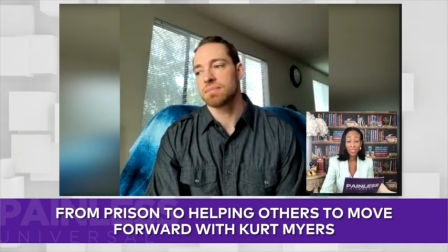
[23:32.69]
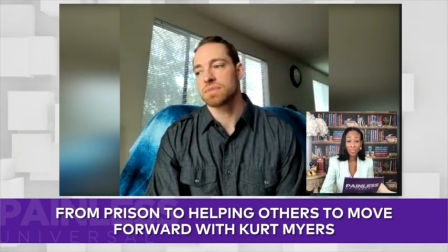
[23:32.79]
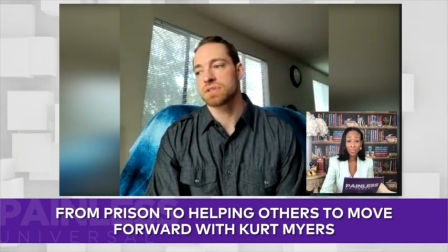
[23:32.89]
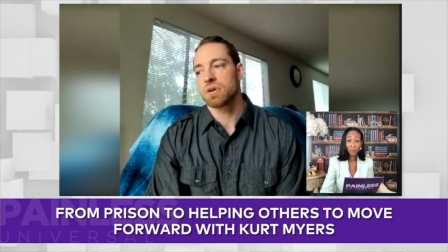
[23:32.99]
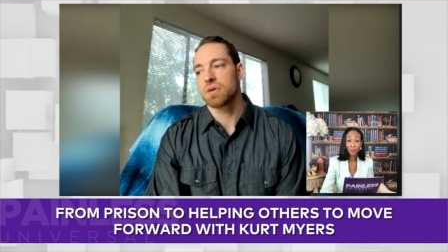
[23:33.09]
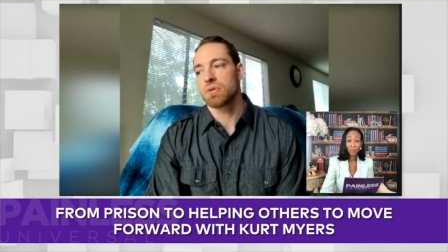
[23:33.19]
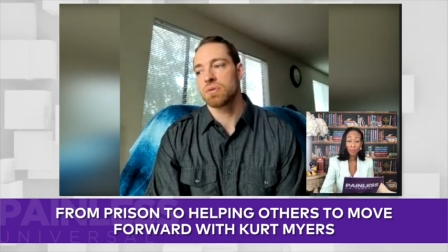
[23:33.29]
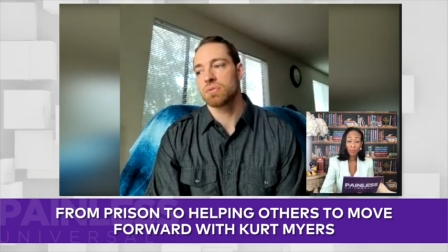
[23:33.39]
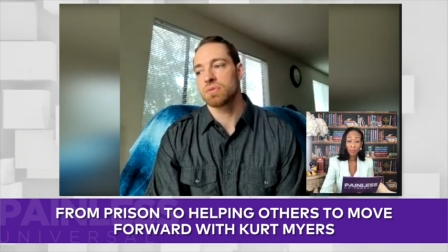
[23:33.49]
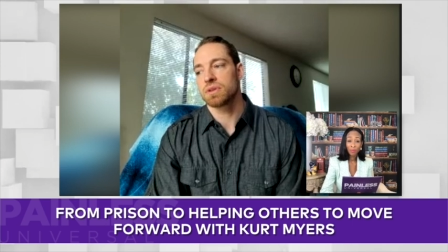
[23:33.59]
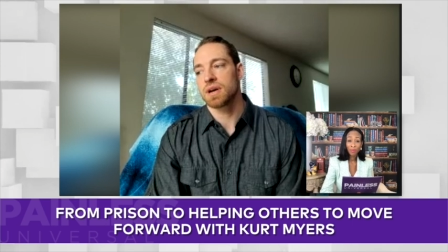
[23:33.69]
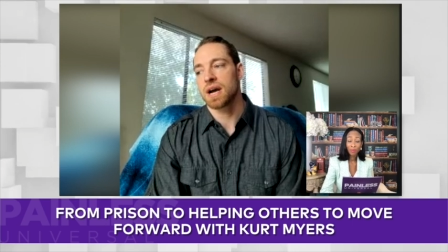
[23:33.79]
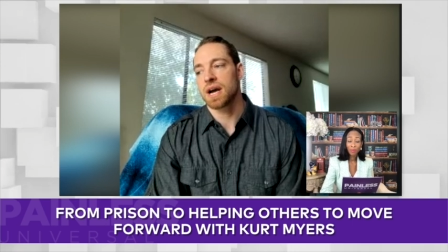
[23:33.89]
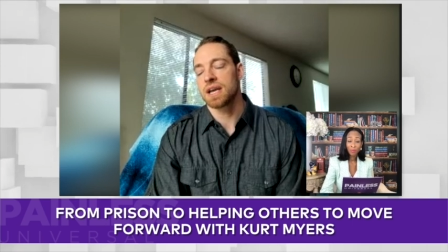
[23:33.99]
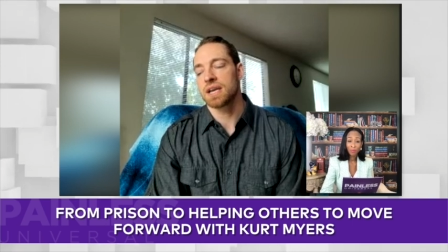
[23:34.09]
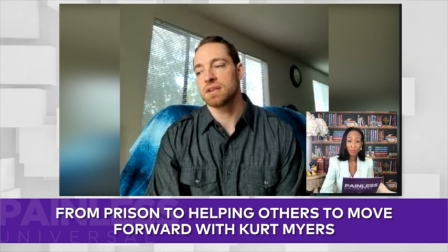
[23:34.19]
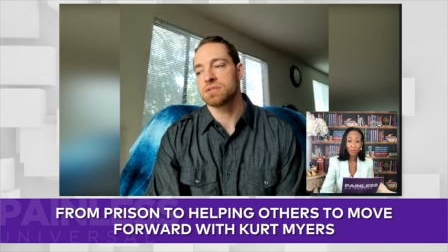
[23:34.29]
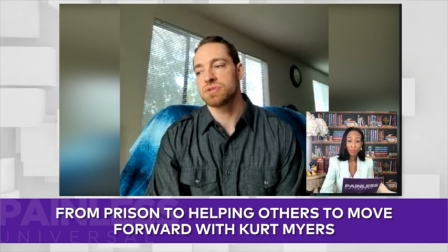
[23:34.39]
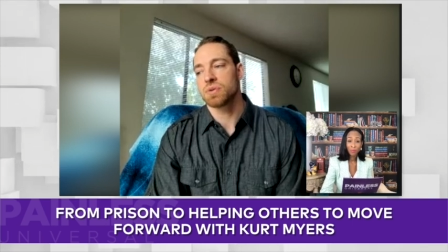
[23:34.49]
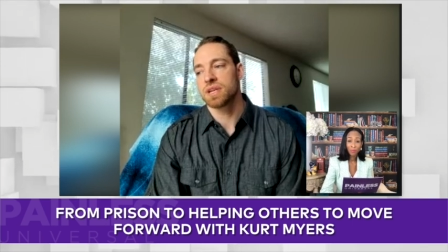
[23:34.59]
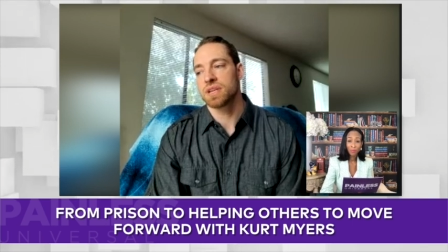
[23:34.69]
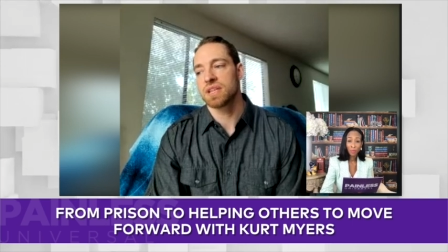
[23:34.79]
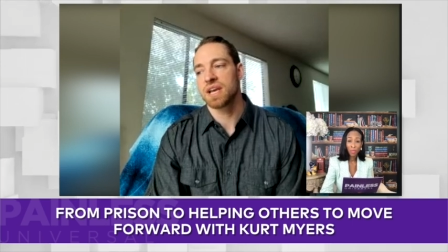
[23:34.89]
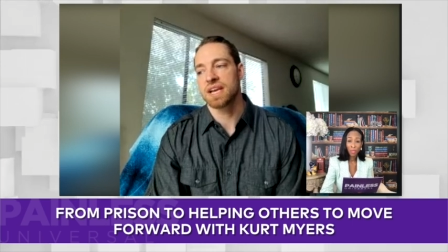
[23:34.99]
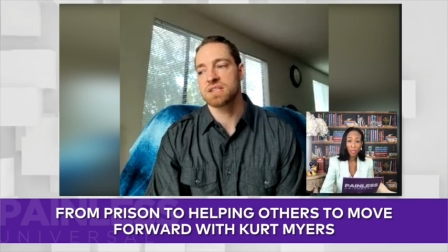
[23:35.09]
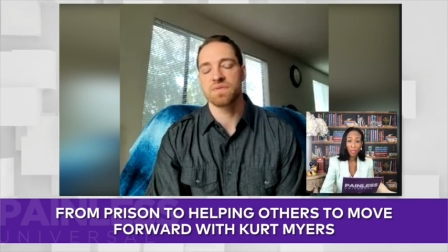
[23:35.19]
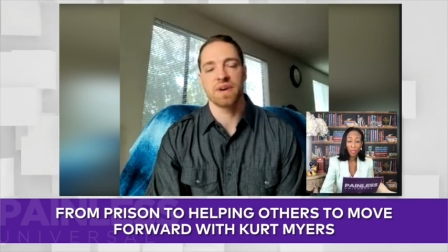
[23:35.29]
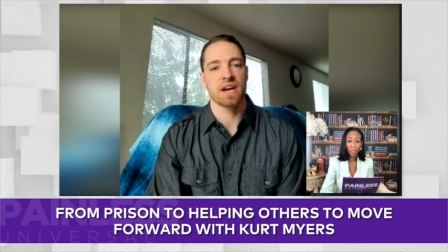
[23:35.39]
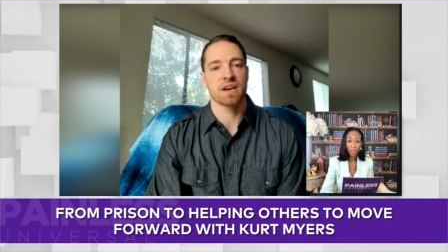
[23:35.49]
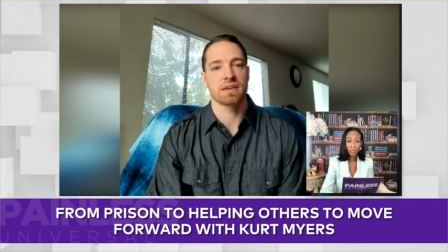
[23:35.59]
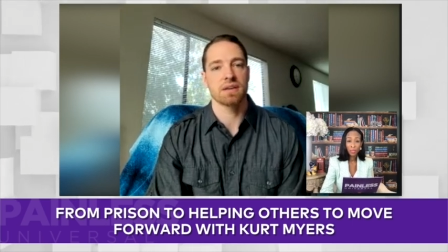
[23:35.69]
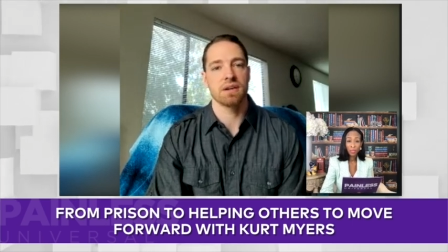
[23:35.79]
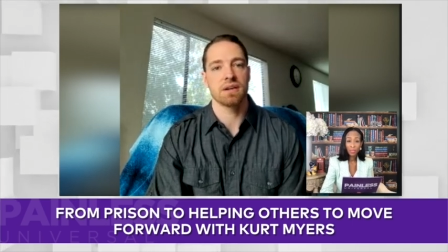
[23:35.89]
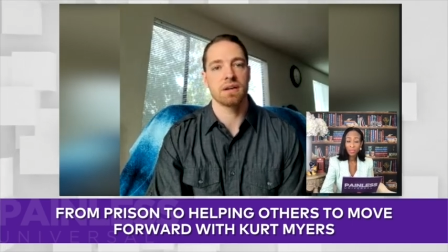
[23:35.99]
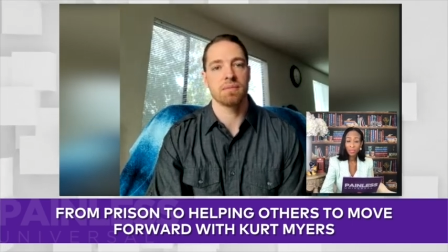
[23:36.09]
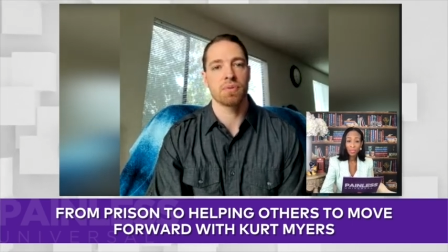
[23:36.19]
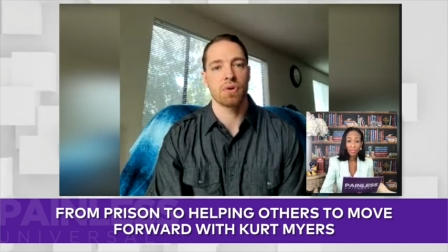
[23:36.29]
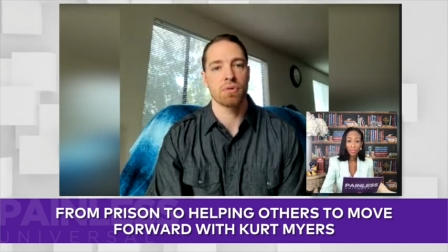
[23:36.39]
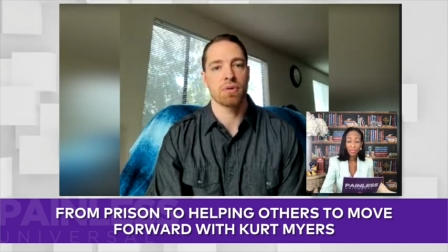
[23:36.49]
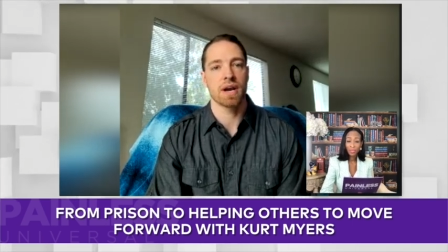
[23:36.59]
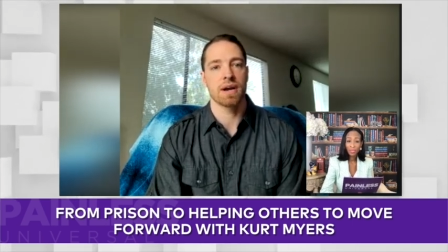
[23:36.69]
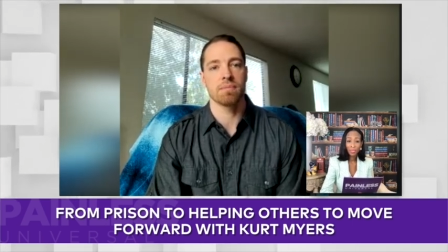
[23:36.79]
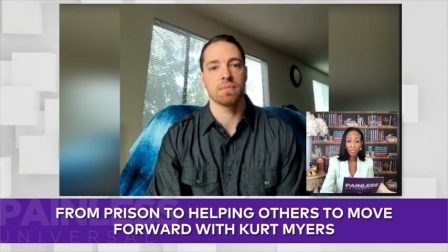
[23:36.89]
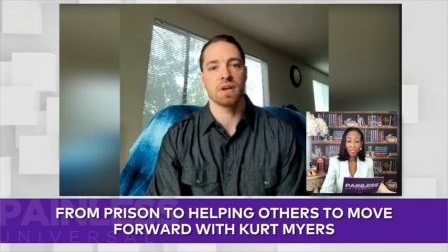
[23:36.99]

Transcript: so I joined the HVAC uh, program.